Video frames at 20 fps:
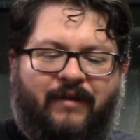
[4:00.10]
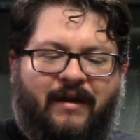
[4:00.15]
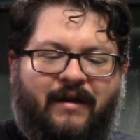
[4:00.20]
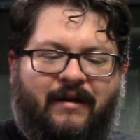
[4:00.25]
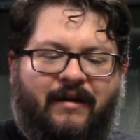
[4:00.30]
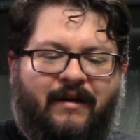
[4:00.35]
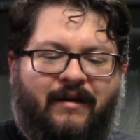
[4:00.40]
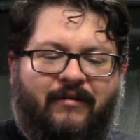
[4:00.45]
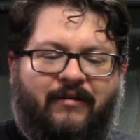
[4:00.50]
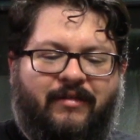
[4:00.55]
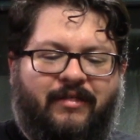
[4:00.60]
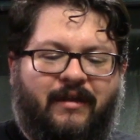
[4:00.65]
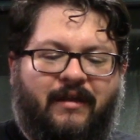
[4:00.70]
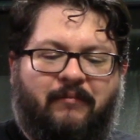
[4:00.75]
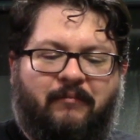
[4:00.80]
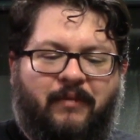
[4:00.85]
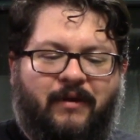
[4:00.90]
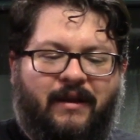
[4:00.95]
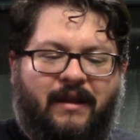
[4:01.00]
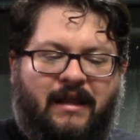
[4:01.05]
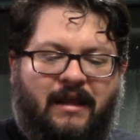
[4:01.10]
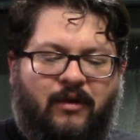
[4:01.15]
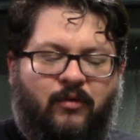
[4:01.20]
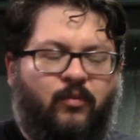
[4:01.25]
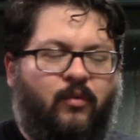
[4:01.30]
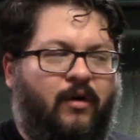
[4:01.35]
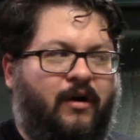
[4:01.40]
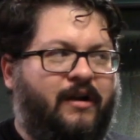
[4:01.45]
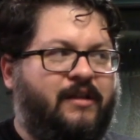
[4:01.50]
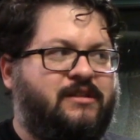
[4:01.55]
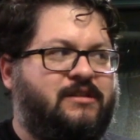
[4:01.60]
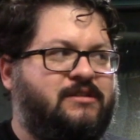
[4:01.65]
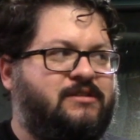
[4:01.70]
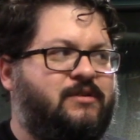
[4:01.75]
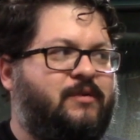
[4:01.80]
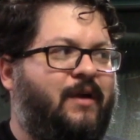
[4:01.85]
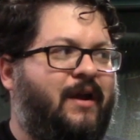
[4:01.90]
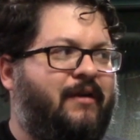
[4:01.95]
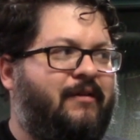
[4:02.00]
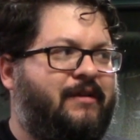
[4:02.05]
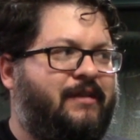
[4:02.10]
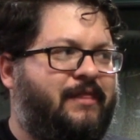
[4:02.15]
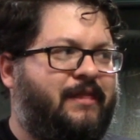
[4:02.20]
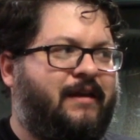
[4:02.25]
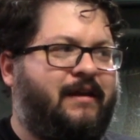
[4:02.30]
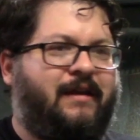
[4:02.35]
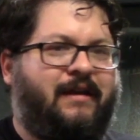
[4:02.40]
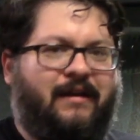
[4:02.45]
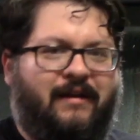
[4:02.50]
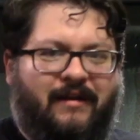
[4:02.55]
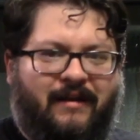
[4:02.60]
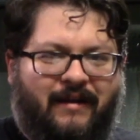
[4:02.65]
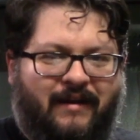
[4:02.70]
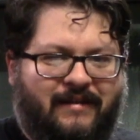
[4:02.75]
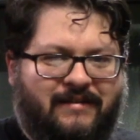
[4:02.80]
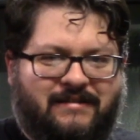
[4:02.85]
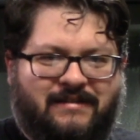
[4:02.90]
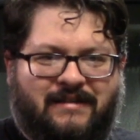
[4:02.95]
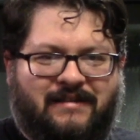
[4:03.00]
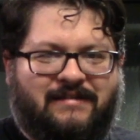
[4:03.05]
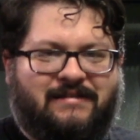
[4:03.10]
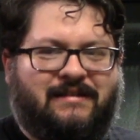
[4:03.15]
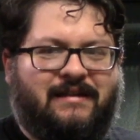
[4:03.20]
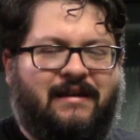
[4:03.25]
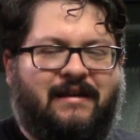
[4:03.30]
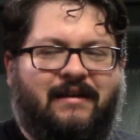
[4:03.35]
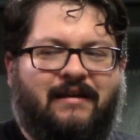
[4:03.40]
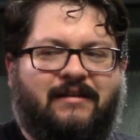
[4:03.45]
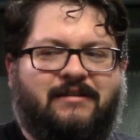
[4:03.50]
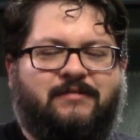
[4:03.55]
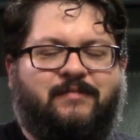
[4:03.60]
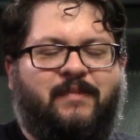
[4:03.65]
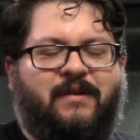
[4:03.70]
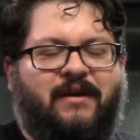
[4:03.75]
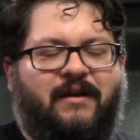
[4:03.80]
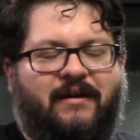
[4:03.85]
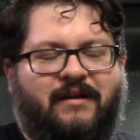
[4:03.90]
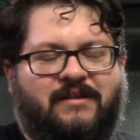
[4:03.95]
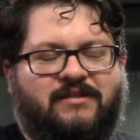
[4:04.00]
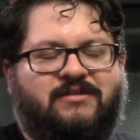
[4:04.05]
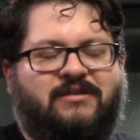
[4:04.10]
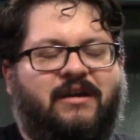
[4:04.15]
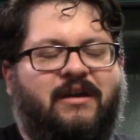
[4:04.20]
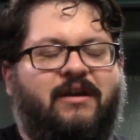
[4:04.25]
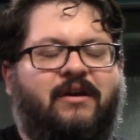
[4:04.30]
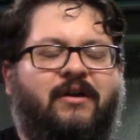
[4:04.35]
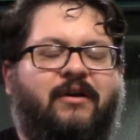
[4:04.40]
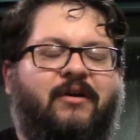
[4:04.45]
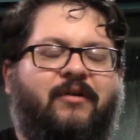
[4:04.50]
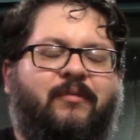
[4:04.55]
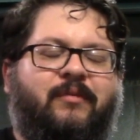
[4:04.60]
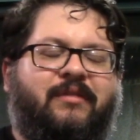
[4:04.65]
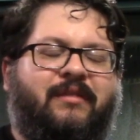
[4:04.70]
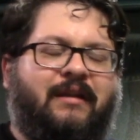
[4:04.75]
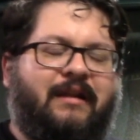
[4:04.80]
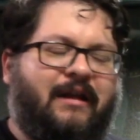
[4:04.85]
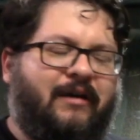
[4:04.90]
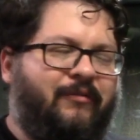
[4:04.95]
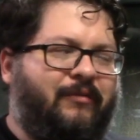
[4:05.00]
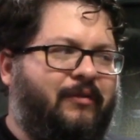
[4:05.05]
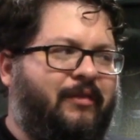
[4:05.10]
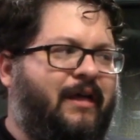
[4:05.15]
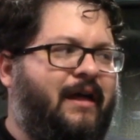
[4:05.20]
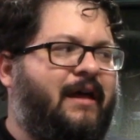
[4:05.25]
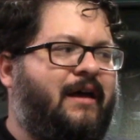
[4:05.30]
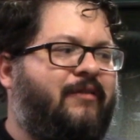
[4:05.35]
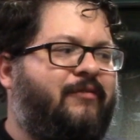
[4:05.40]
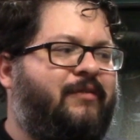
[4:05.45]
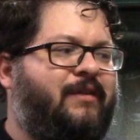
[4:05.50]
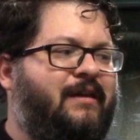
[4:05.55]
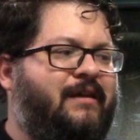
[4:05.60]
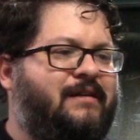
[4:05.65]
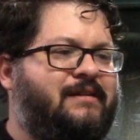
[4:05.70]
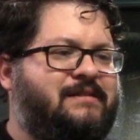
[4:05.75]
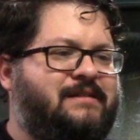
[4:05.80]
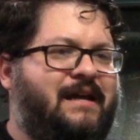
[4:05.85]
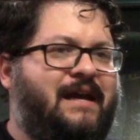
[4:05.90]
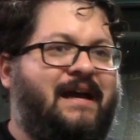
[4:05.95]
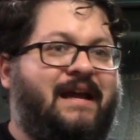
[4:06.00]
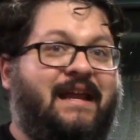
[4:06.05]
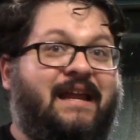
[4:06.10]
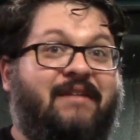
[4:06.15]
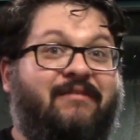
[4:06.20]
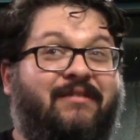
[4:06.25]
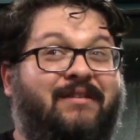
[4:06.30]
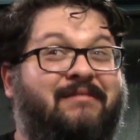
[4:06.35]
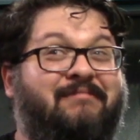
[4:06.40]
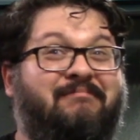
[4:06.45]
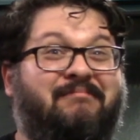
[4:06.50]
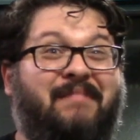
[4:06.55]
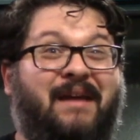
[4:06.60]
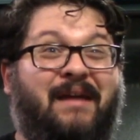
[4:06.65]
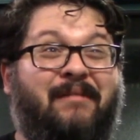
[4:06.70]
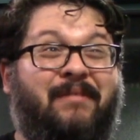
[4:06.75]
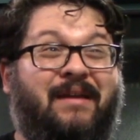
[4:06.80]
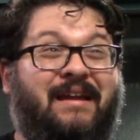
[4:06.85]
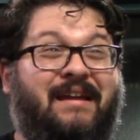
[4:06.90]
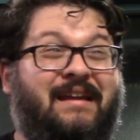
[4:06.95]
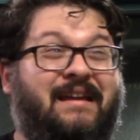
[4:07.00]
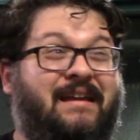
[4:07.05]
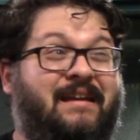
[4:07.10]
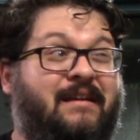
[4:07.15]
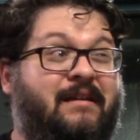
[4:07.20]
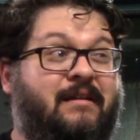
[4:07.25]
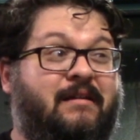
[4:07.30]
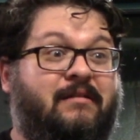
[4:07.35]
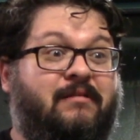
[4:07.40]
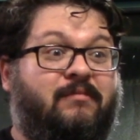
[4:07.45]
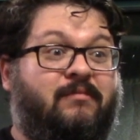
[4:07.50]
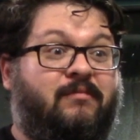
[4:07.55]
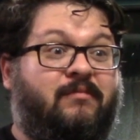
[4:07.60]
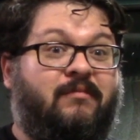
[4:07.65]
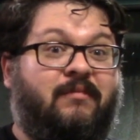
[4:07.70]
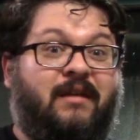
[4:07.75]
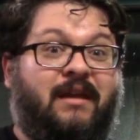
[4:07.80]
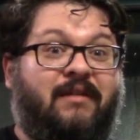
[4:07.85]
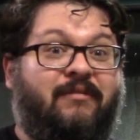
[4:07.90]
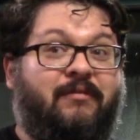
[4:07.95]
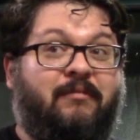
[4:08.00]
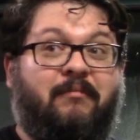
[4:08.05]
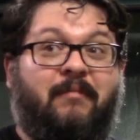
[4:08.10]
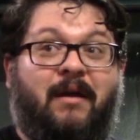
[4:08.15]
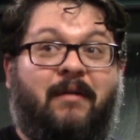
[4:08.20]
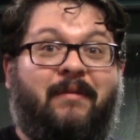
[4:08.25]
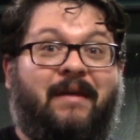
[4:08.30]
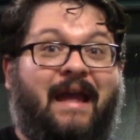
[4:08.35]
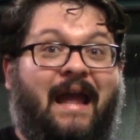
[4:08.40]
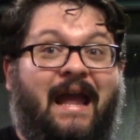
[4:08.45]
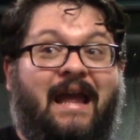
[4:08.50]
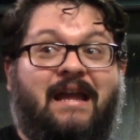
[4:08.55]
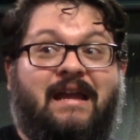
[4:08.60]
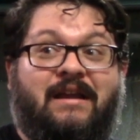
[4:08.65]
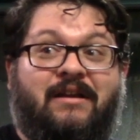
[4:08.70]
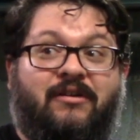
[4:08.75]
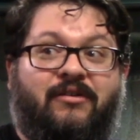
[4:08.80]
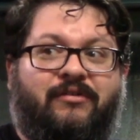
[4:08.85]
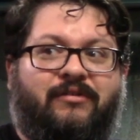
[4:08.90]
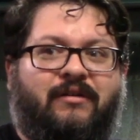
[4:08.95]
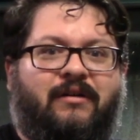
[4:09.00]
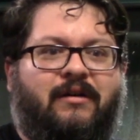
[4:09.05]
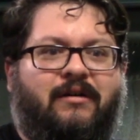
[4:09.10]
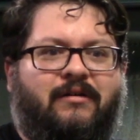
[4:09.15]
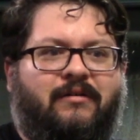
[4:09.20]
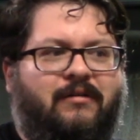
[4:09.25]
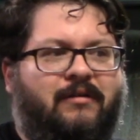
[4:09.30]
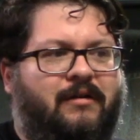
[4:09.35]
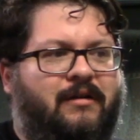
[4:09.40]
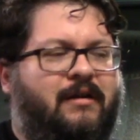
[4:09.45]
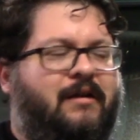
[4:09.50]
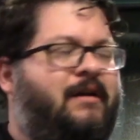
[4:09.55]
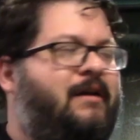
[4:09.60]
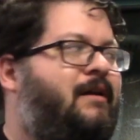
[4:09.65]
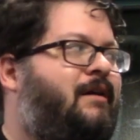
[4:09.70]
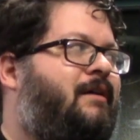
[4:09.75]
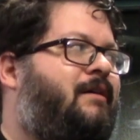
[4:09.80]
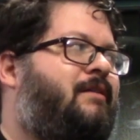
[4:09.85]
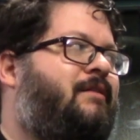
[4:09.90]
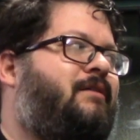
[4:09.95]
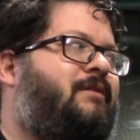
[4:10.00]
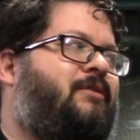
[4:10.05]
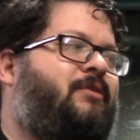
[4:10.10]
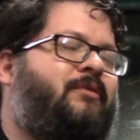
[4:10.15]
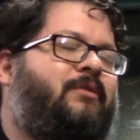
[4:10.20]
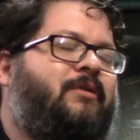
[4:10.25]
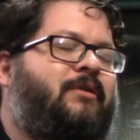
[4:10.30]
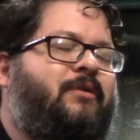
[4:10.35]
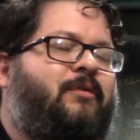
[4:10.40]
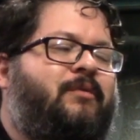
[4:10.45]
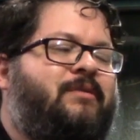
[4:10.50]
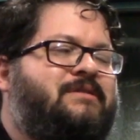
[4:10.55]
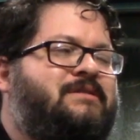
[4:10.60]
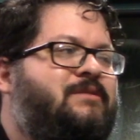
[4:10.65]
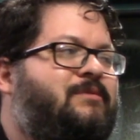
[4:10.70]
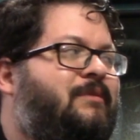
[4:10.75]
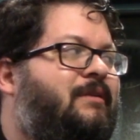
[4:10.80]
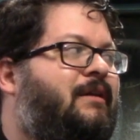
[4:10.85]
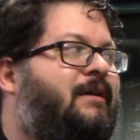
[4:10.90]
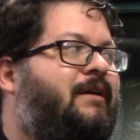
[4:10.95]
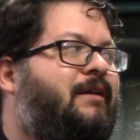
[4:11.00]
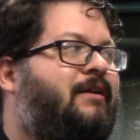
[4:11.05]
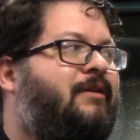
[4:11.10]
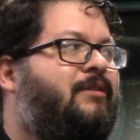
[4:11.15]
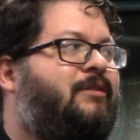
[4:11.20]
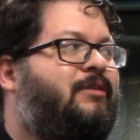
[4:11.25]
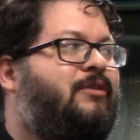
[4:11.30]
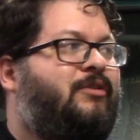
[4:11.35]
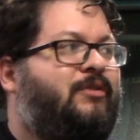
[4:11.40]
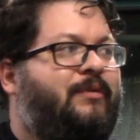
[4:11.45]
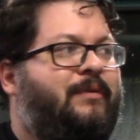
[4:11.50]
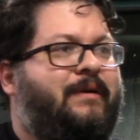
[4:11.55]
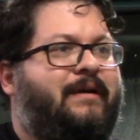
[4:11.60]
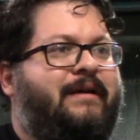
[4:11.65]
and everything, but he wanted to do everything in an 8.6, and let's be honest, with the level that FD is at, even maybe 8 years ago, the Corolla wasn't really gonna do it.